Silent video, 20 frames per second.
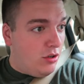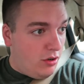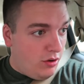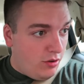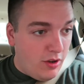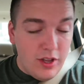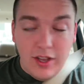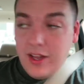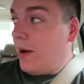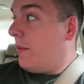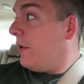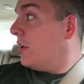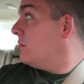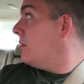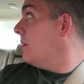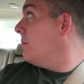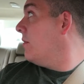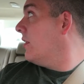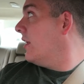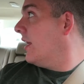So a bunch
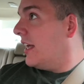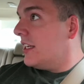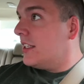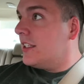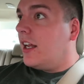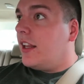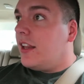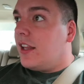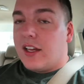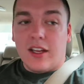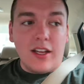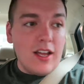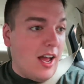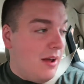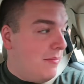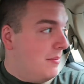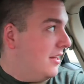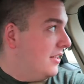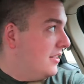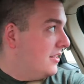of people guessed on the
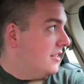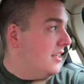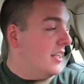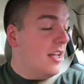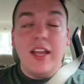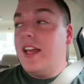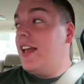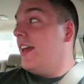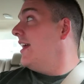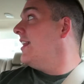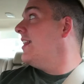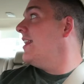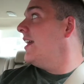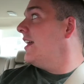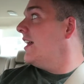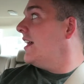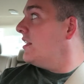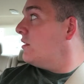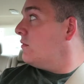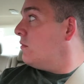comments and they
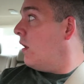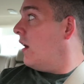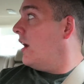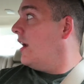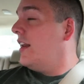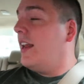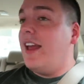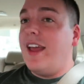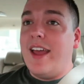guessed right.